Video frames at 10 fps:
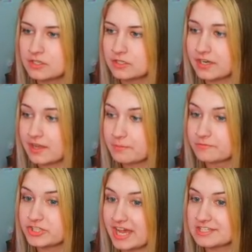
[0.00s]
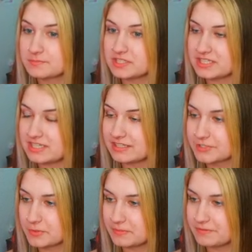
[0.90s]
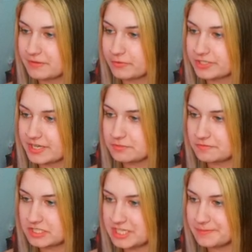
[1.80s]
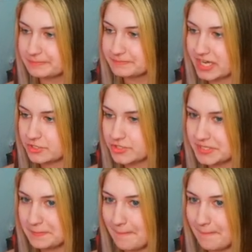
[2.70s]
Got a cup of jasmine tea. That's one of my favorite types of tea, actually.